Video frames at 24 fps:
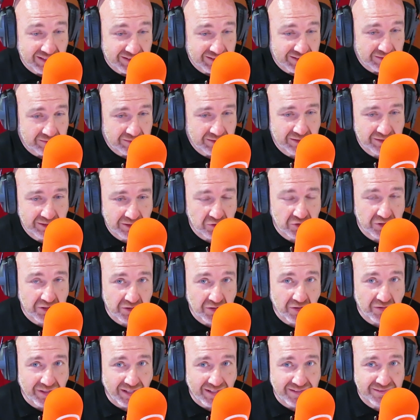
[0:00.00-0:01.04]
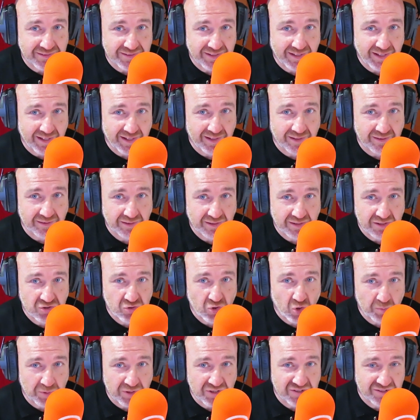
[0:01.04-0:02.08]
Yet they dug in to get a
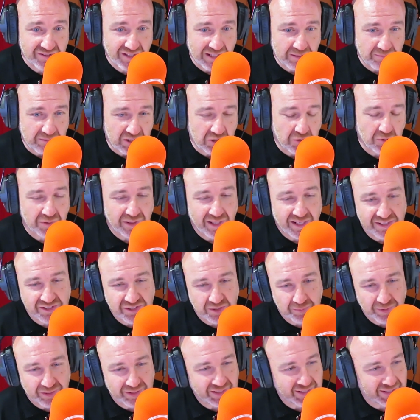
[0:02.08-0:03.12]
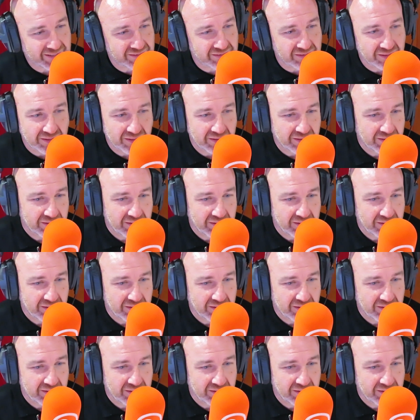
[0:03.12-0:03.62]
stoppage time equaliser, but then